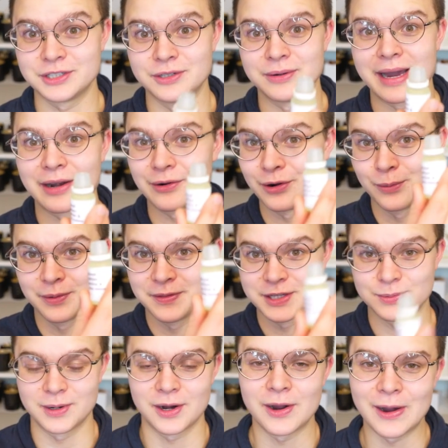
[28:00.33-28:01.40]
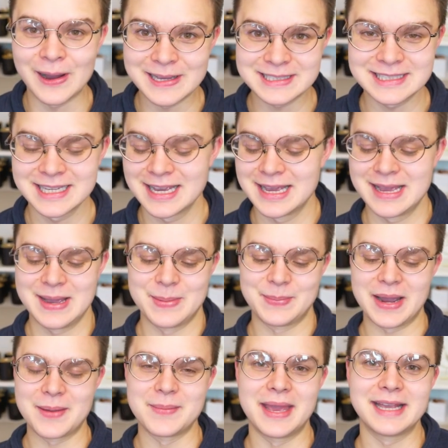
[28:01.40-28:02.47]
to, I don't know what this one costs
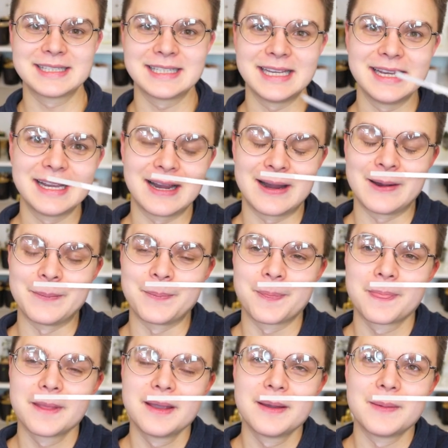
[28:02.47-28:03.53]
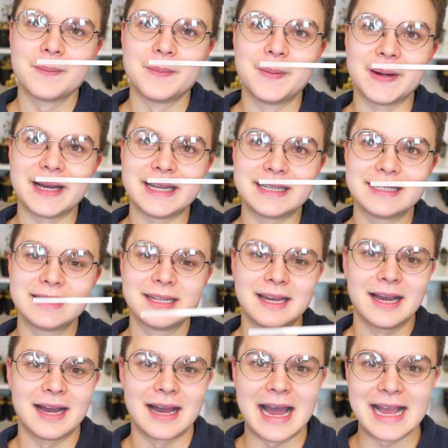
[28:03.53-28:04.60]
by Makesy. Um, but
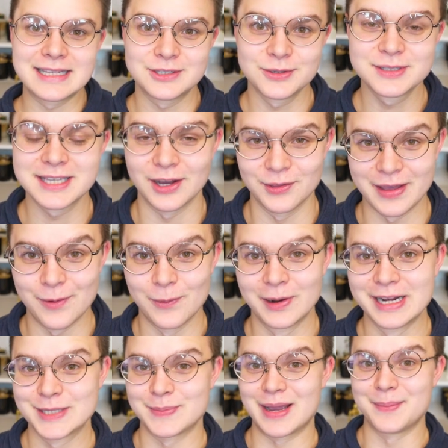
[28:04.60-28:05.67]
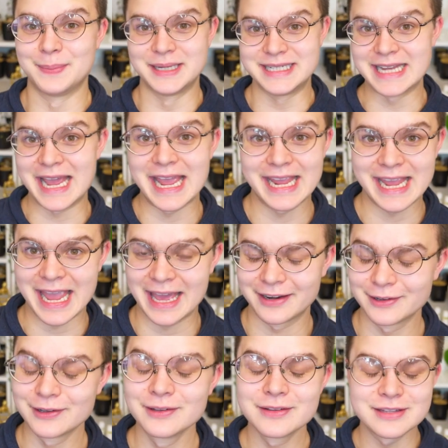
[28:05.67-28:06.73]
uh, I do sell that one as my bidet
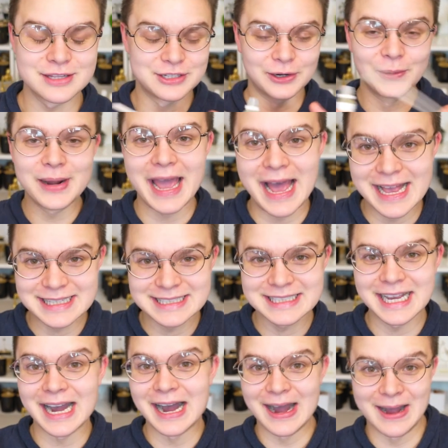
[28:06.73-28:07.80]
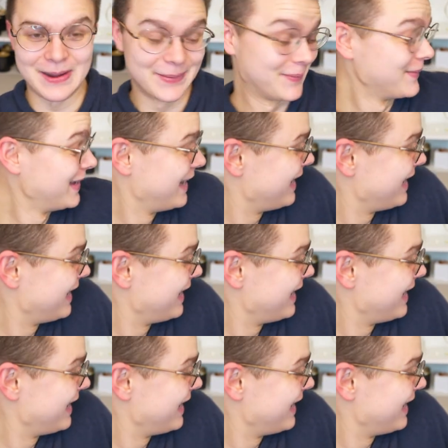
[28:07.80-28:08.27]
candle. Don't ask. Um,